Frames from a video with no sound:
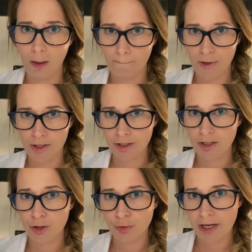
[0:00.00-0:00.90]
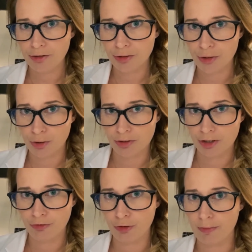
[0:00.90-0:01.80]
But a great
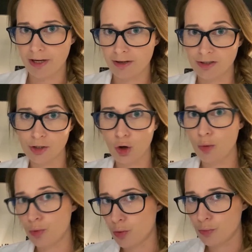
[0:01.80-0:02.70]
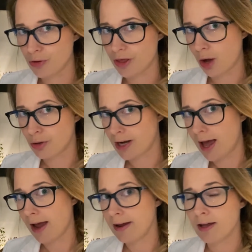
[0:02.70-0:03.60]
alternative for making soap without
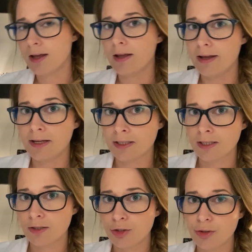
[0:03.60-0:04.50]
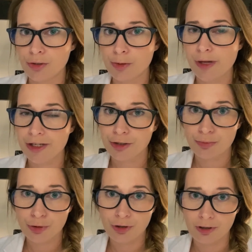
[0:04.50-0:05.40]
lye is to use melt and
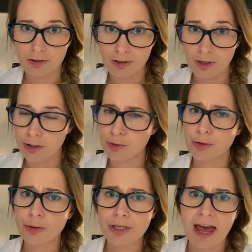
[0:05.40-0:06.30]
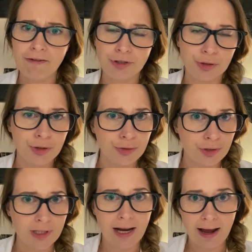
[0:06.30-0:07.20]
pour. You don't have to
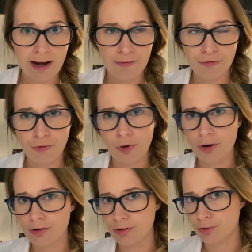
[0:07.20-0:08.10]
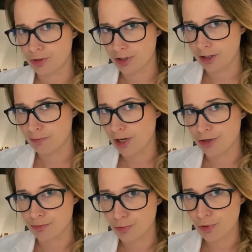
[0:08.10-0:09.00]
use lye for using
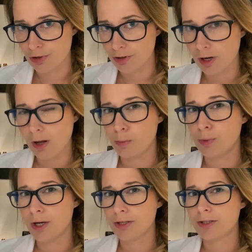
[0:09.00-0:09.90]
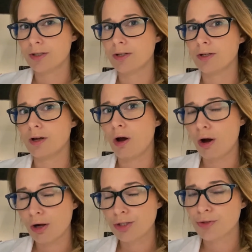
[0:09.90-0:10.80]
melt and pour, but
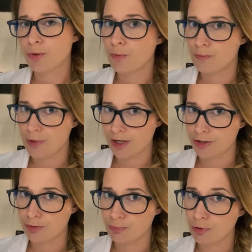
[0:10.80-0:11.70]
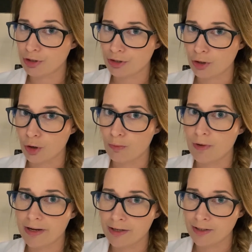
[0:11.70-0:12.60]
also melt and pour soap
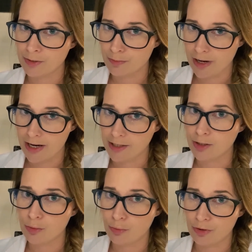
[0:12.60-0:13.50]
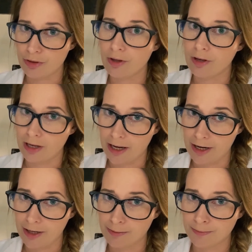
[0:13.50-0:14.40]
is made with lye.